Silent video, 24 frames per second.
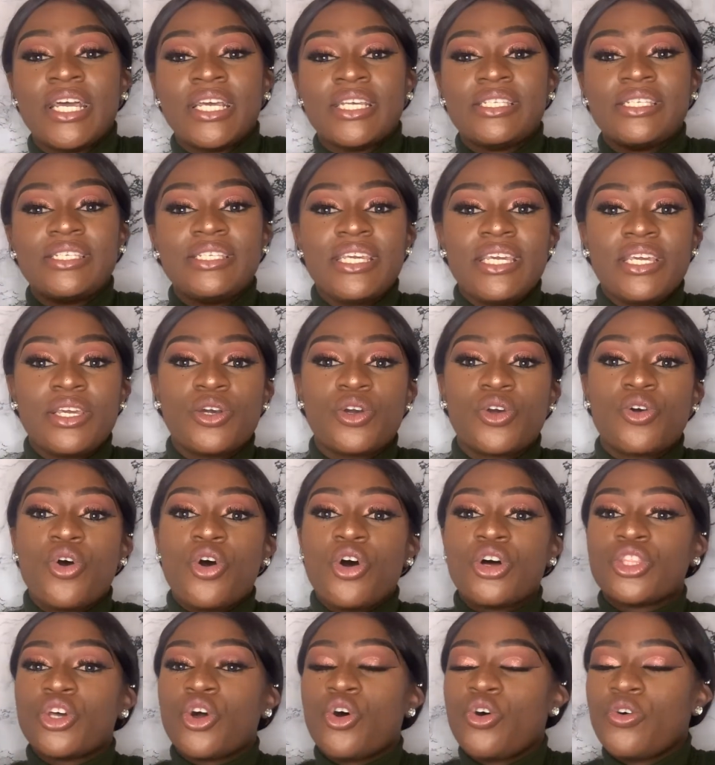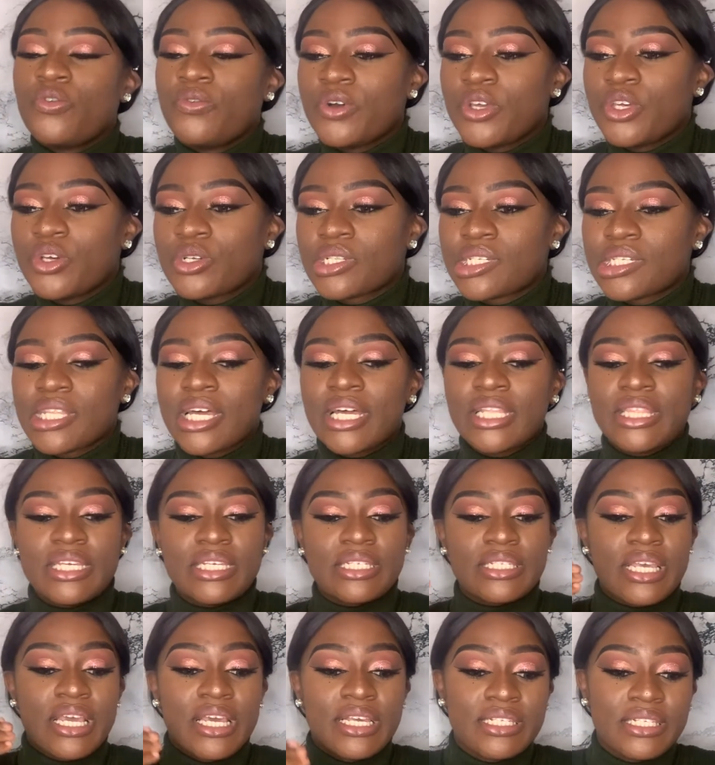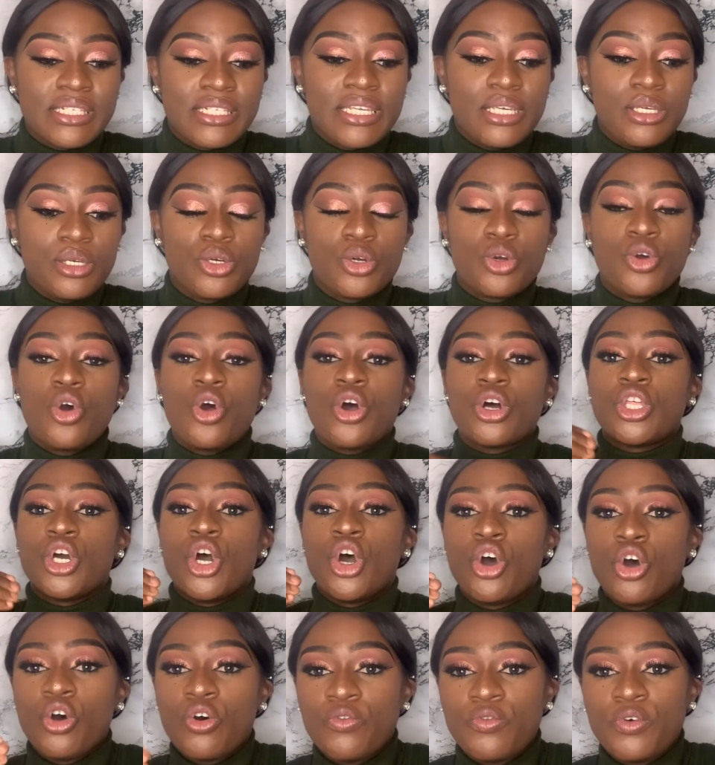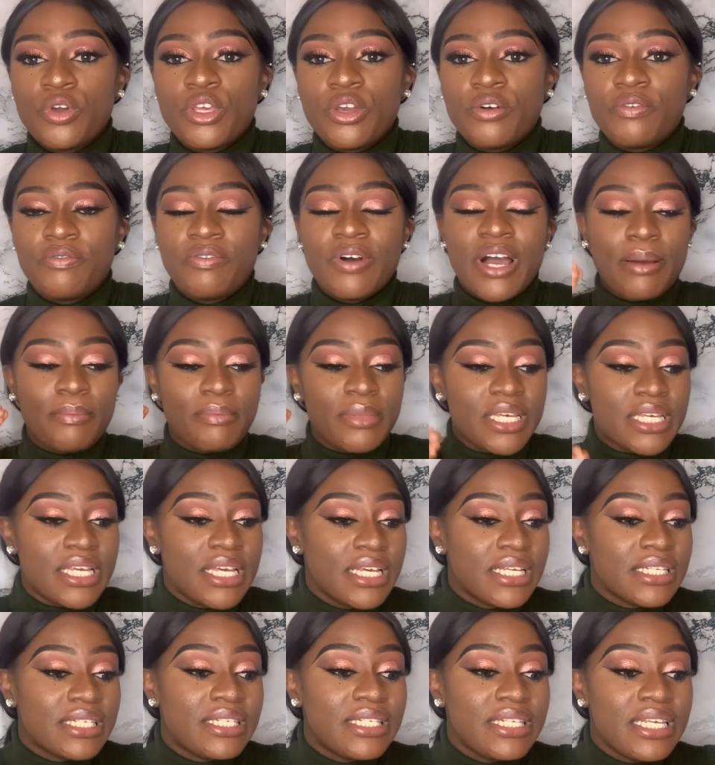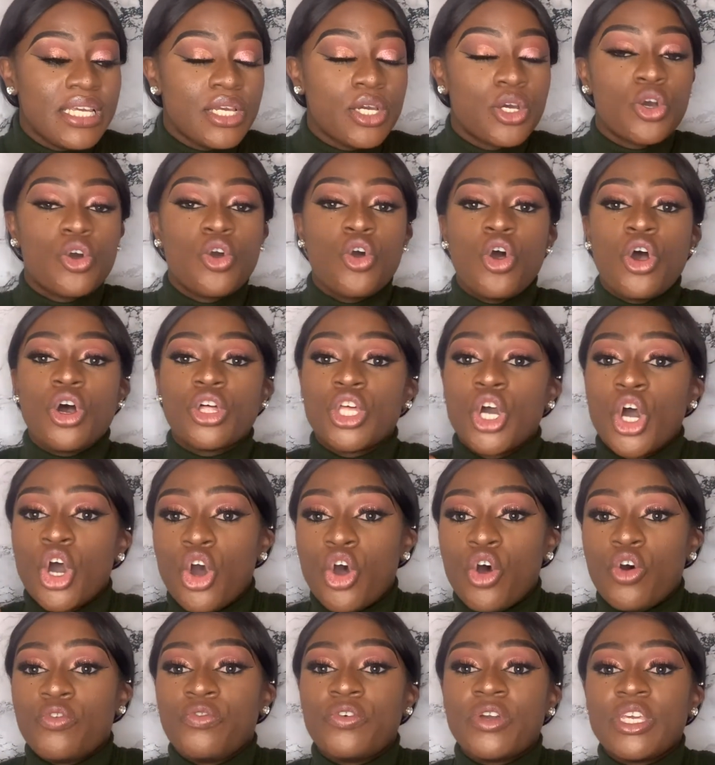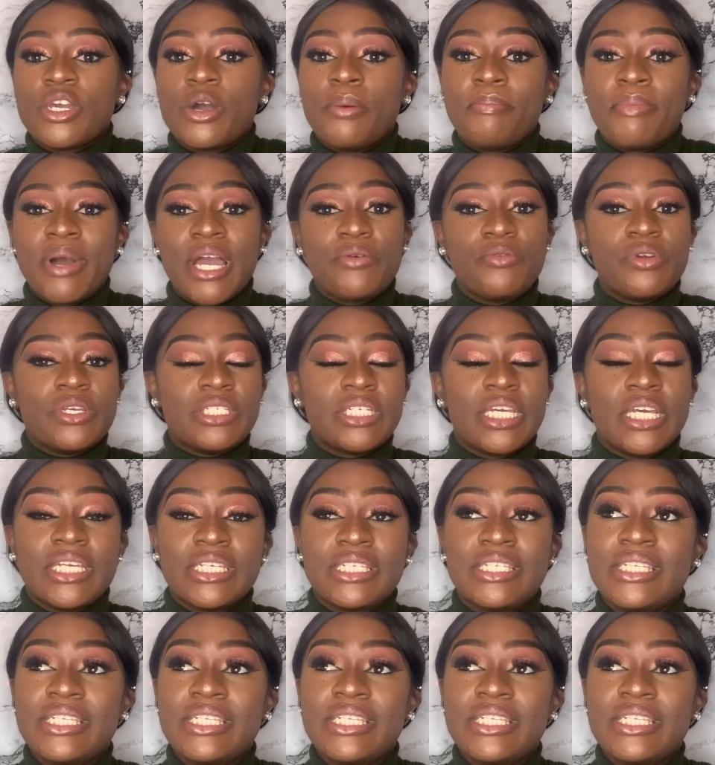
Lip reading: Seek God over your studies. Seek God over your family. Seek God over your marriage.